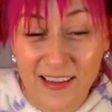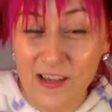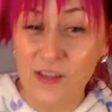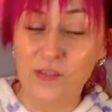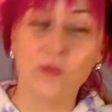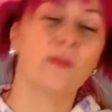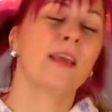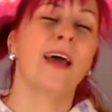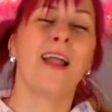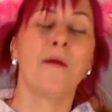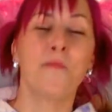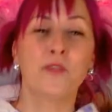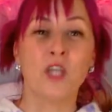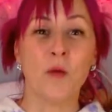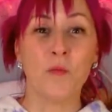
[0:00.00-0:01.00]
So get
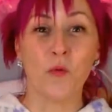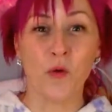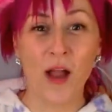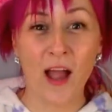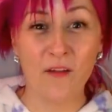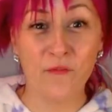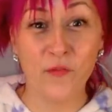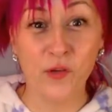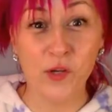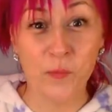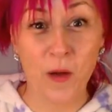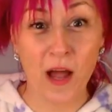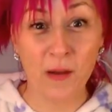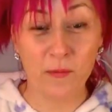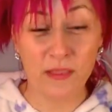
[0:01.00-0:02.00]
up, jump around, fill your
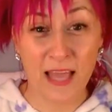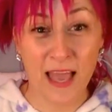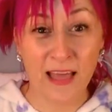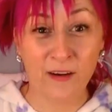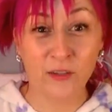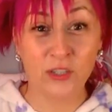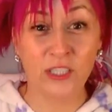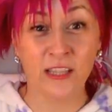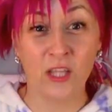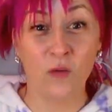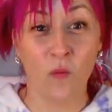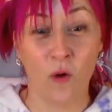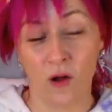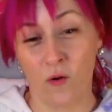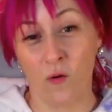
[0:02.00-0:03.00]
body with the energy that you
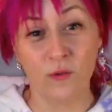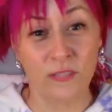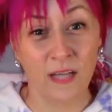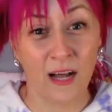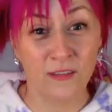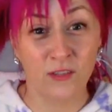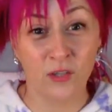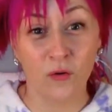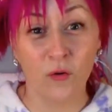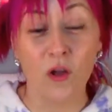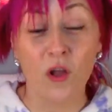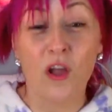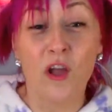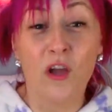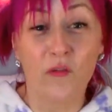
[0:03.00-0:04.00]
want to hold on to
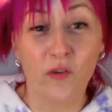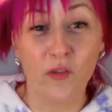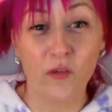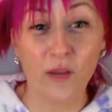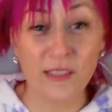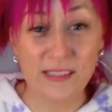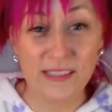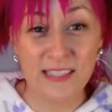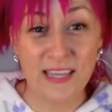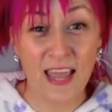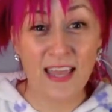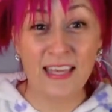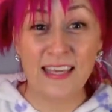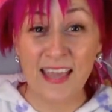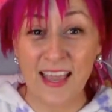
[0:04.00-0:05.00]
for the rest of the day
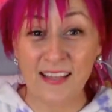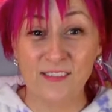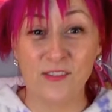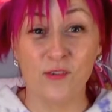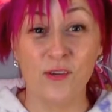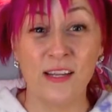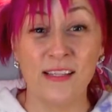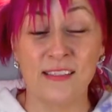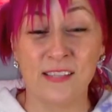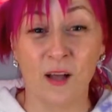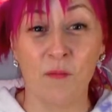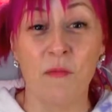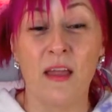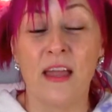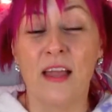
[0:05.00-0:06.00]
in case you need
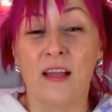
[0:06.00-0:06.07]
some.